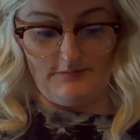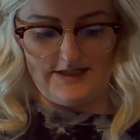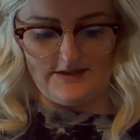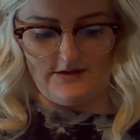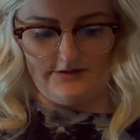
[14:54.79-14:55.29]

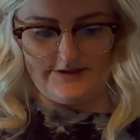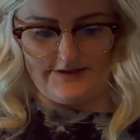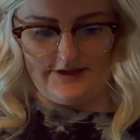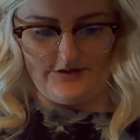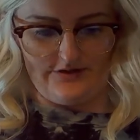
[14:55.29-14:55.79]
My tongue
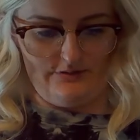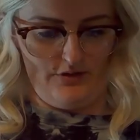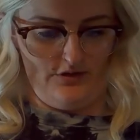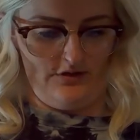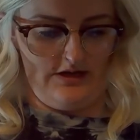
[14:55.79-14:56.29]
is literally
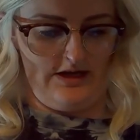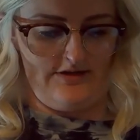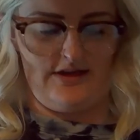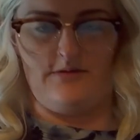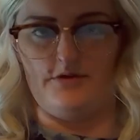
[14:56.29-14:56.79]
burning.
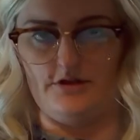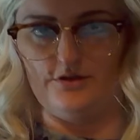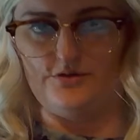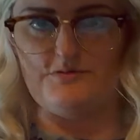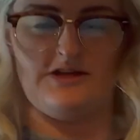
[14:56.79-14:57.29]
I think I'm going to
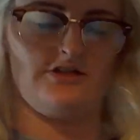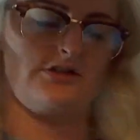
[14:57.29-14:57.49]
lose my